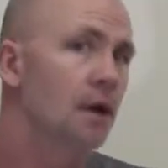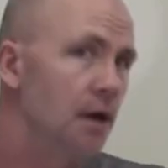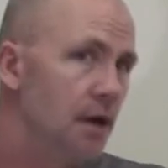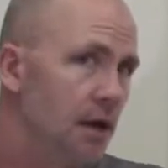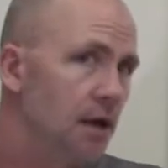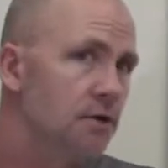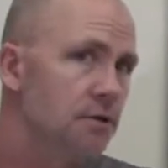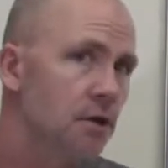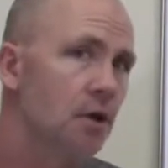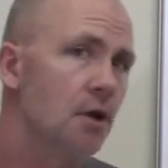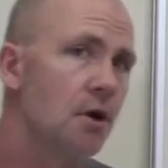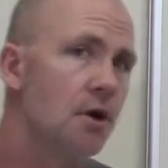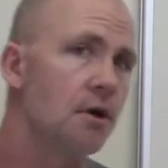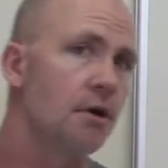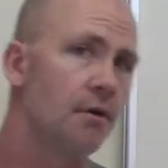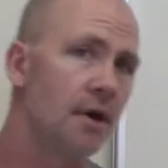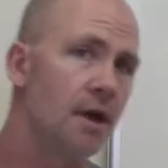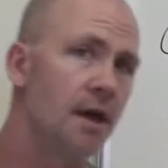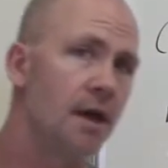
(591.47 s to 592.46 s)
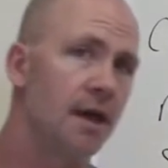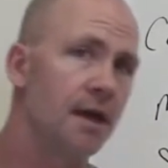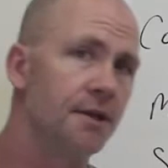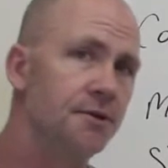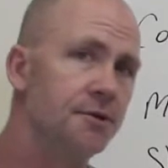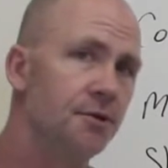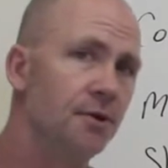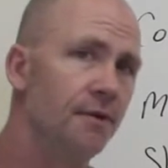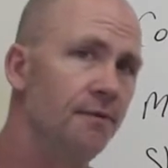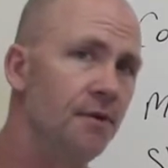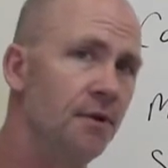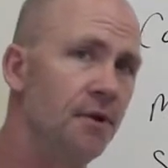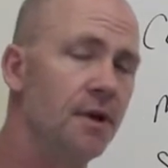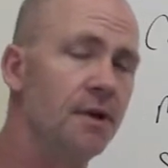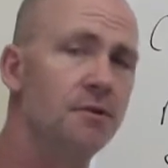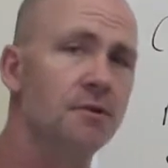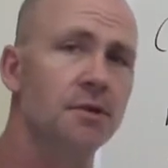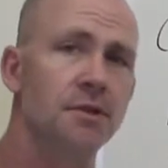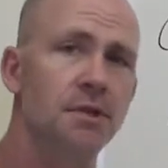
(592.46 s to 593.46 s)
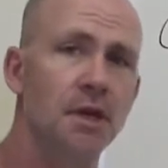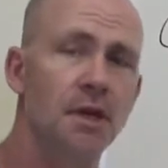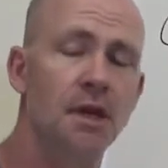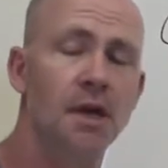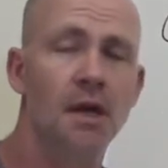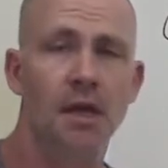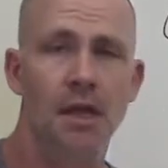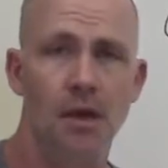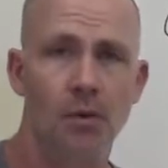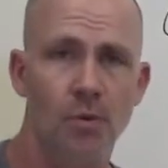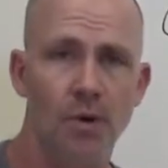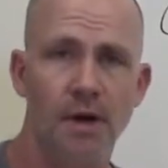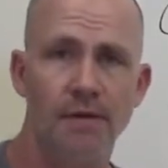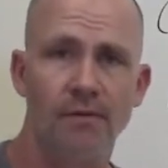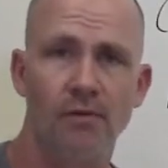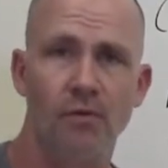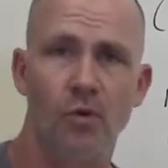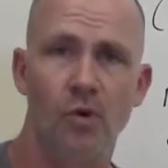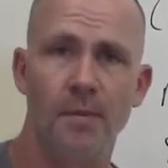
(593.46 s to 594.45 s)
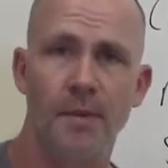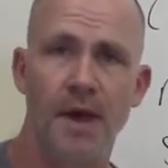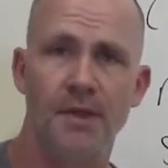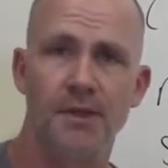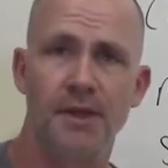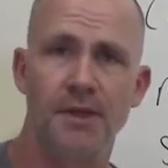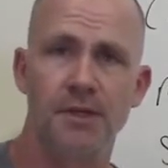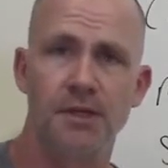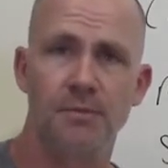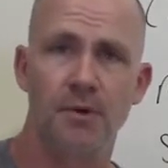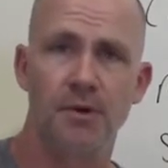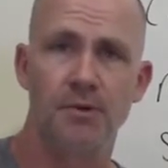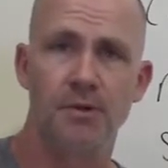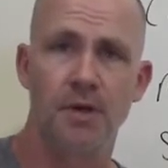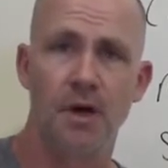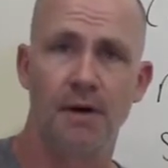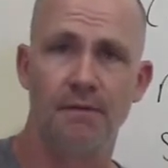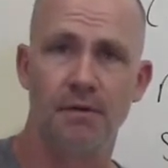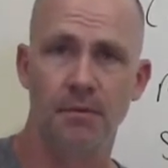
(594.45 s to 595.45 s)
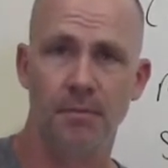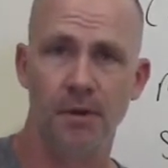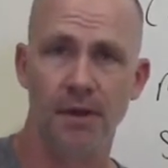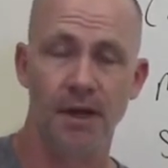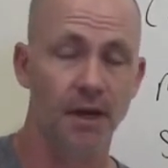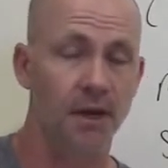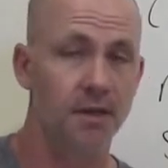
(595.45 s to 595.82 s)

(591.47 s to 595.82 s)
and here's a longer answer if you're interested in whatever format that you're most comfortable in.